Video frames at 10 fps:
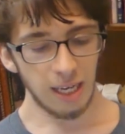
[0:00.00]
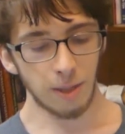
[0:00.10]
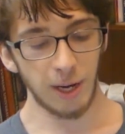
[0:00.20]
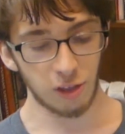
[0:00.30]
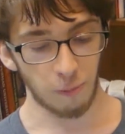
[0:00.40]

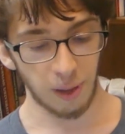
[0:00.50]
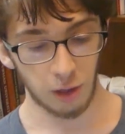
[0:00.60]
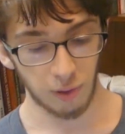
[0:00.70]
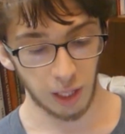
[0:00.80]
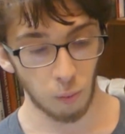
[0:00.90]
Dimitrov
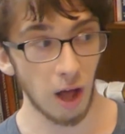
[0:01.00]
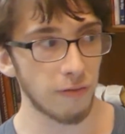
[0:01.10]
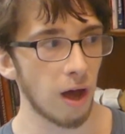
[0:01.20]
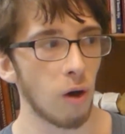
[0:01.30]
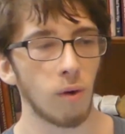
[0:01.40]
played really well
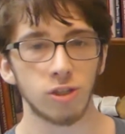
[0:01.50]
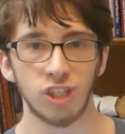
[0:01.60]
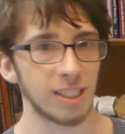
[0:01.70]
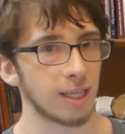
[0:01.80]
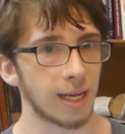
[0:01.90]
though.
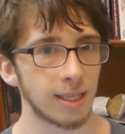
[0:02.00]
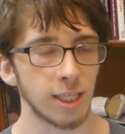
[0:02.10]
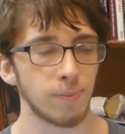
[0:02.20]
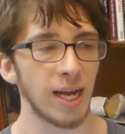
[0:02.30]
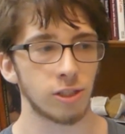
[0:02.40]
Just like in
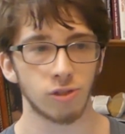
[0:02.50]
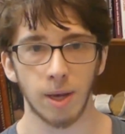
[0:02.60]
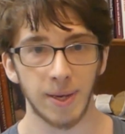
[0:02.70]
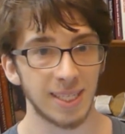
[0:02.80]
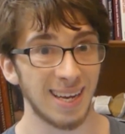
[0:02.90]
this match, he was
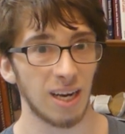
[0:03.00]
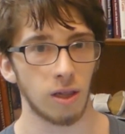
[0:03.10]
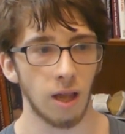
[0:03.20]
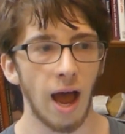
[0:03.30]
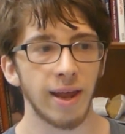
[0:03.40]
coming to net a
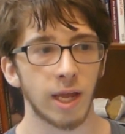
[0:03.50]
lot.